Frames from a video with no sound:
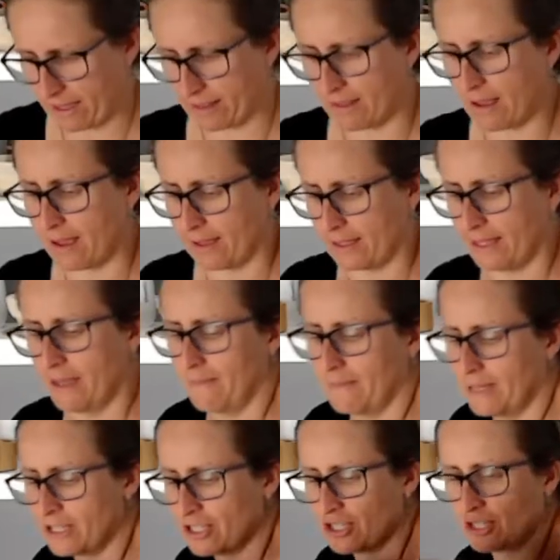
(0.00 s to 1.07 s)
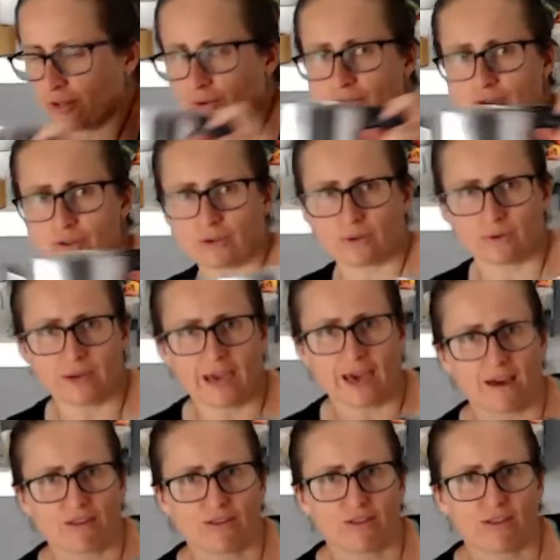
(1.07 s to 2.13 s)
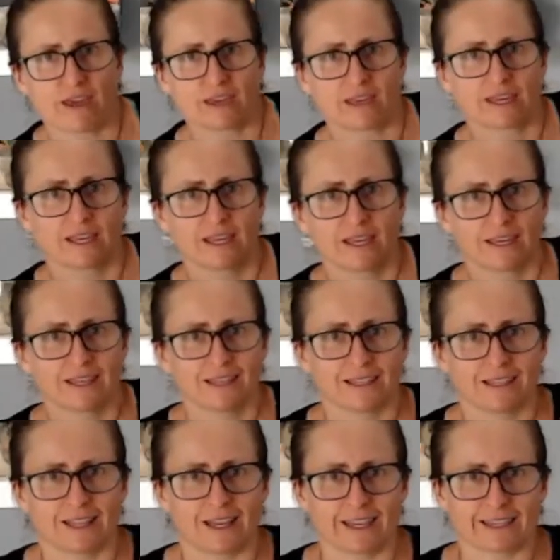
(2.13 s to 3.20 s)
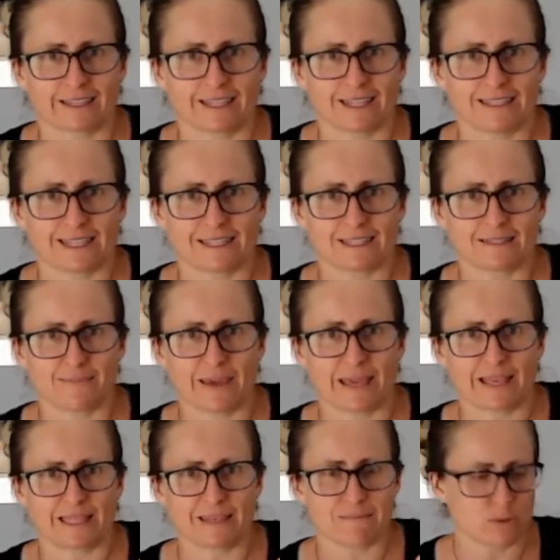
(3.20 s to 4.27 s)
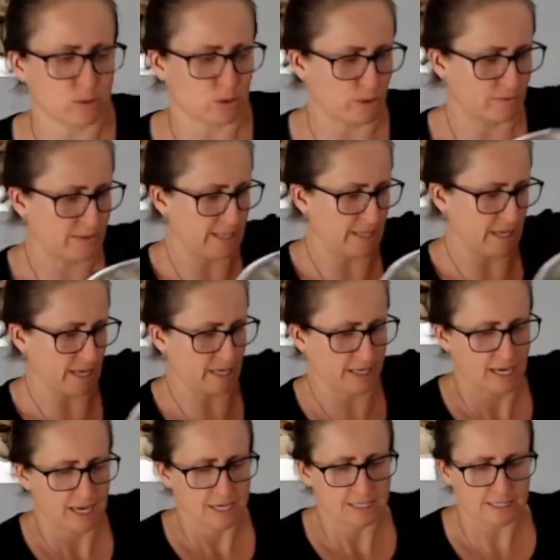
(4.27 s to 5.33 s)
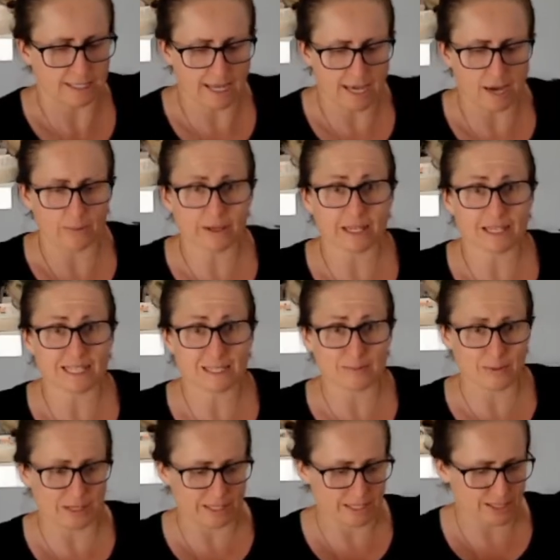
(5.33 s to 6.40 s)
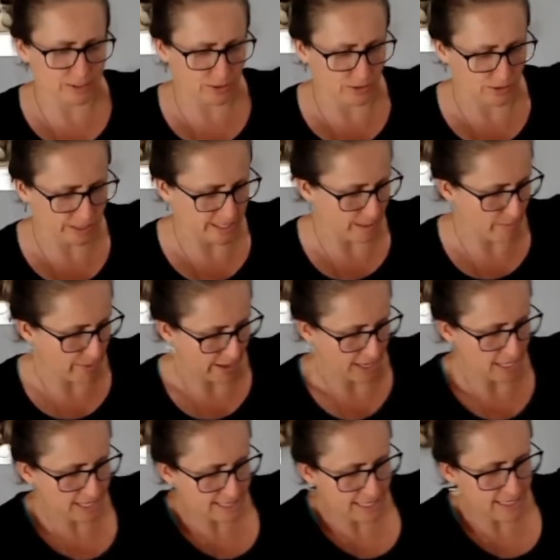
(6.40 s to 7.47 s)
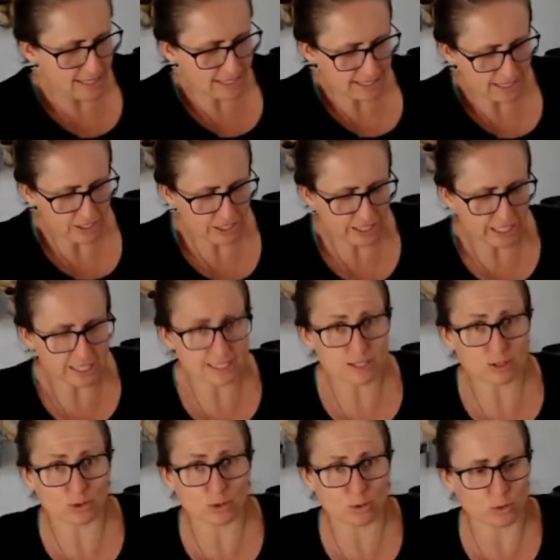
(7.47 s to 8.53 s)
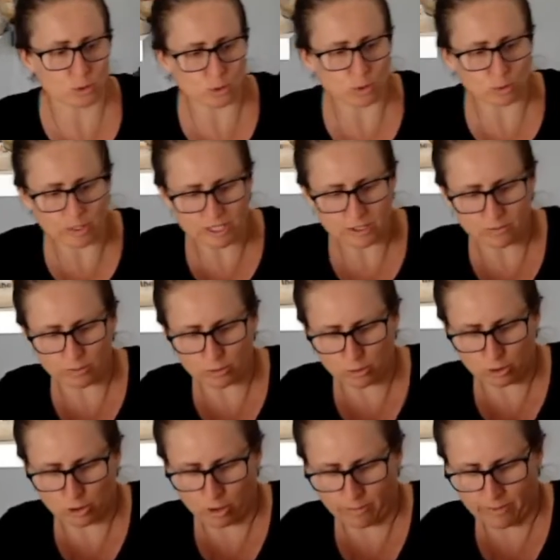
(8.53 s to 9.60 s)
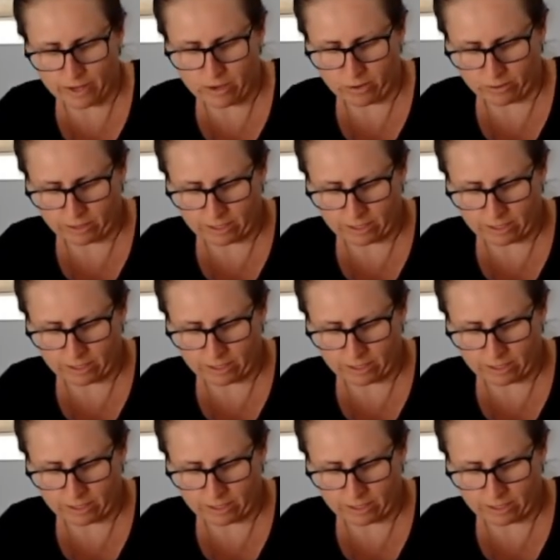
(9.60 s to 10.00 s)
Like, let me show you how thick. Like, it does barely moves thick. So now we're going to spread this across our base, and this actually needs to cool once we put the topping on.